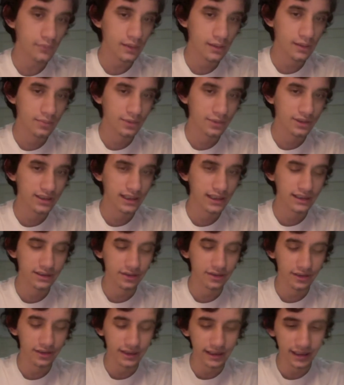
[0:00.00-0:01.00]
besides
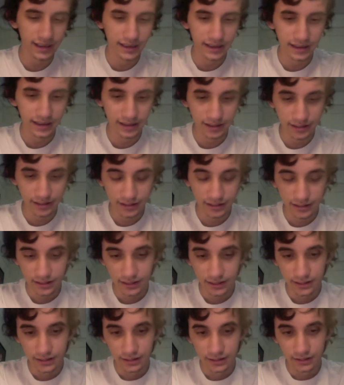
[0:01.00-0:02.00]
looking at
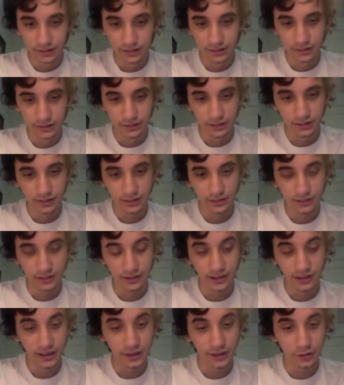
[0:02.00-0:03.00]
the
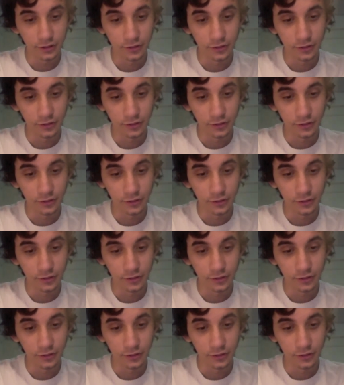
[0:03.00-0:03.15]
nature